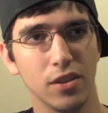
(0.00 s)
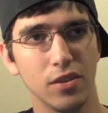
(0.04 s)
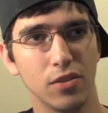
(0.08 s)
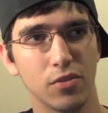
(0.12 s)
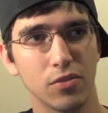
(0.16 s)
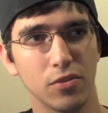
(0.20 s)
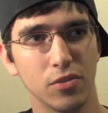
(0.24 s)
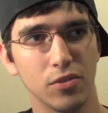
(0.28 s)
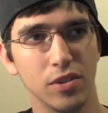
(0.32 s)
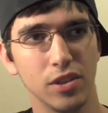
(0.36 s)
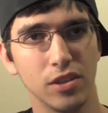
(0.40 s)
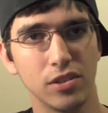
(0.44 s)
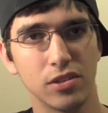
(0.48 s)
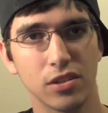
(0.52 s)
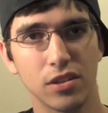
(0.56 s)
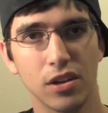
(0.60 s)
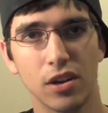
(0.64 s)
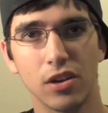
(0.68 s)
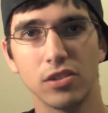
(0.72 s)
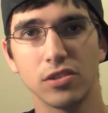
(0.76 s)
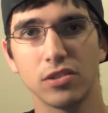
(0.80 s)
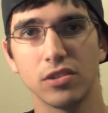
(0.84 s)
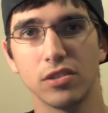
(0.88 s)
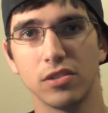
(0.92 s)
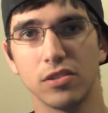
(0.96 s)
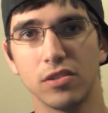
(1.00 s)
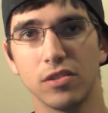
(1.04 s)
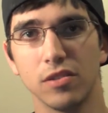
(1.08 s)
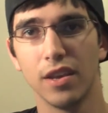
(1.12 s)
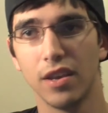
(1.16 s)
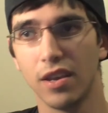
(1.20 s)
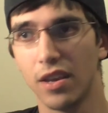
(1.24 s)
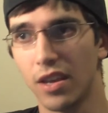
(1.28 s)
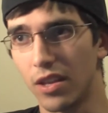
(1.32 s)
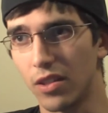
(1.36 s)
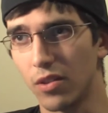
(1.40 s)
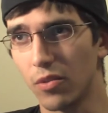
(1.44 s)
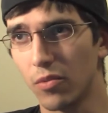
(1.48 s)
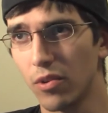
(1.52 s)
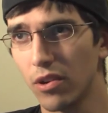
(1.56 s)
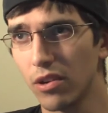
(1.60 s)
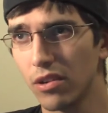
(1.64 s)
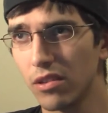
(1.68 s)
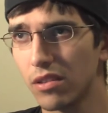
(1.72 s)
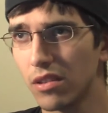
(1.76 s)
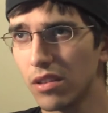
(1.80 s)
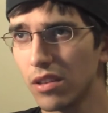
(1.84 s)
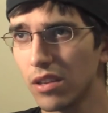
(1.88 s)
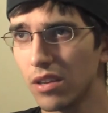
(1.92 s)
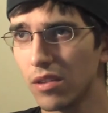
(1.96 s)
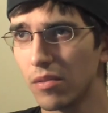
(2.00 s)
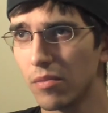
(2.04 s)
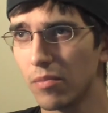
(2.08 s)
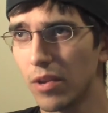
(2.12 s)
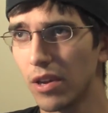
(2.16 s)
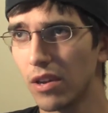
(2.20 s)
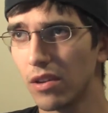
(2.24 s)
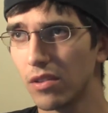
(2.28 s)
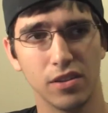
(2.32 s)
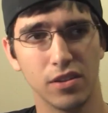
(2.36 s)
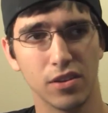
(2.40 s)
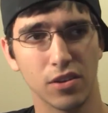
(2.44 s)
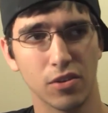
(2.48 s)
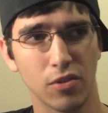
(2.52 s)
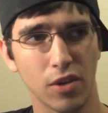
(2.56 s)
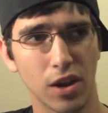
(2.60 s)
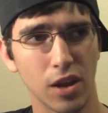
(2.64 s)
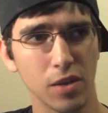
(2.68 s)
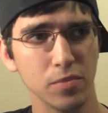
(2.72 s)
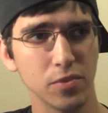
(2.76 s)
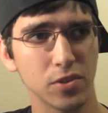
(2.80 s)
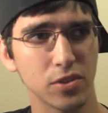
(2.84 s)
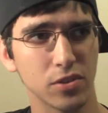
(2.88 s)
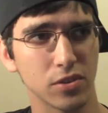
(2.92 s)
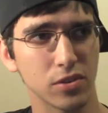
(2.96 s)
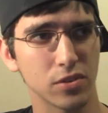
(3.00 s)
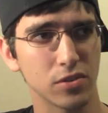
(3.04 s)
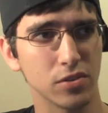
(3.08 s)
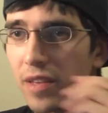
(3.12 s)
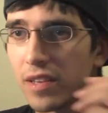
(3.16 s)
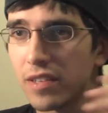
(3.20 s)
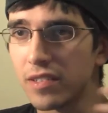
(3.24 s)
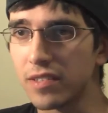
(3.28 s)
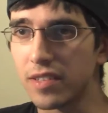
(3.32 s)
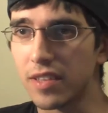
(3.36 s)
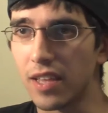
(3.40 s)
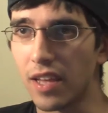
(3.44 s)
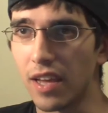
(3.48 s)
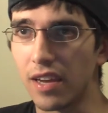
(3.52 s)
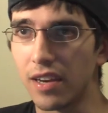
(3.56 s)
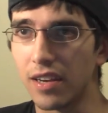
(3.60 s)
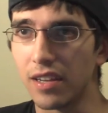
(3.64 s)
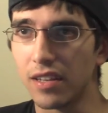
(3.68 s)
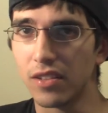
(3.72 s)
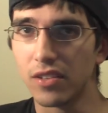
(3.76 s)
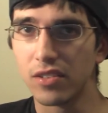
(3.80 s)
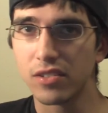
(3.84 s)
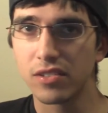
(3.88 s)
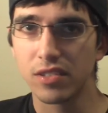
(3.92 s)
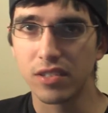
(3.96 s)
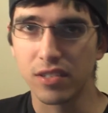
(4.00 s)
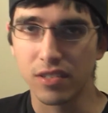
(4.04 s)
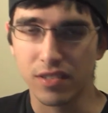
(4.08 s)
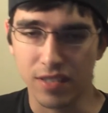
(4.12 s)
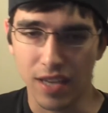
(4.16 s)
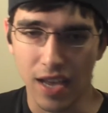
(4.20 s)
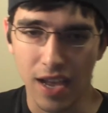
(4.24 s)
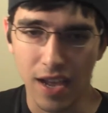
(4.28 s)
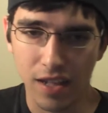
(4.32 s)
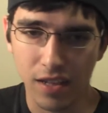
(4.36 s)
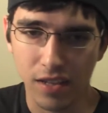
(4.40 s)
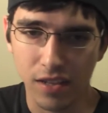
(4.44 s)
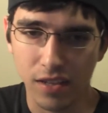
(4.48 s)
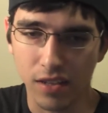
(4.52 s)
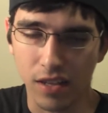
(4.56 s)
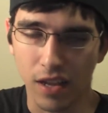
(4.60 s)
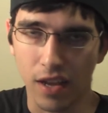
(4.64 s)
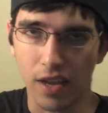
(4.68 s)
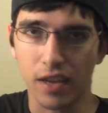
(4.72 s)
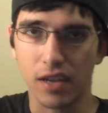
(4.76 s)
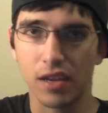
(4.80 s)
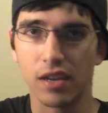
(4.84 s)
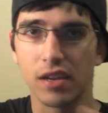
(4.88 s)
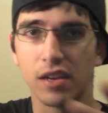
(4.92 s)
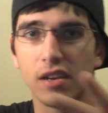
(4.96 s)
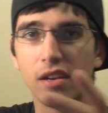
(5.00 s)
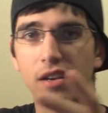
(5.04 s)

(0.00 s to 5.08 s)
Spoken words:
through each star system. And the weird thing about the crop circle is that it looks exactly like